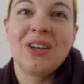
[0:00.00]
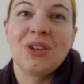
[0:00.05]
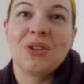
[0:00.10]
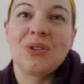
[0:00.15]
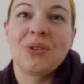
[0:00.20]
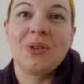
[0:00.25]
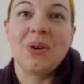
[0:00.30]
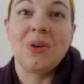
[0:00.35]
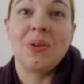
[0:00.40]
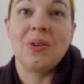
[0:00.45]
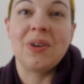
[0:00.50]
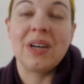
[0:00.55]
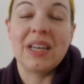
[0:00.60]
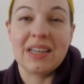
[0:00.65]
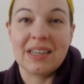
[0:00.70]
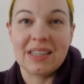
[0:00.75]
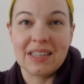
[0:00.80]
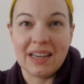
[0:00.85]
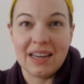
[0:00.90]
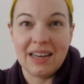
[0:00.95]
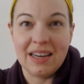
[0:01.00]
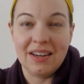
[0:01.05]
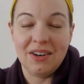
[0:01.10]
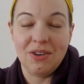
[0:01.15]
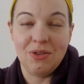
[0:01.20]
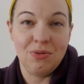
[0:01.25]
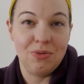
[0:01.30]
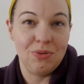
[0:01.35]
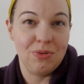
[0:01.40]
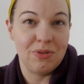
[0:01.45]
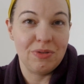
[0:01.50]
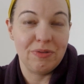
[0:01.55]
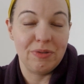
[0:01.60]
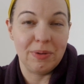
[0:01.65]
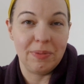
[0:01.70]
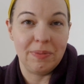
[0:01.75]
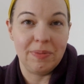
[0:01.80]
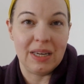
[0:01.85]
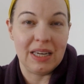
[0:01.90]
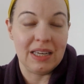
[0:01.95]
So exciting news for
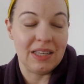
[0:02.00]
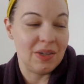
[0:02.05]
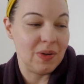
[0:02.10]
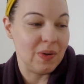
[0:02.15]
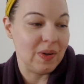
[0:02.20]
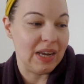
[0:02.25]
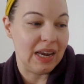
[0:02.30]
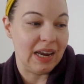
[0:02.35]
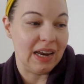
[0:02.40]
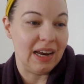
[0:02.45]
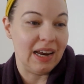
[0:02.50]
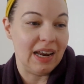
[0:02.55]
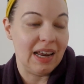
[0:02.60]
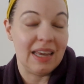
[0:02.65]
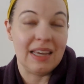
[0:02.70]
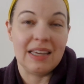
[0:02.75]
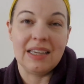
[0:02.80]
me today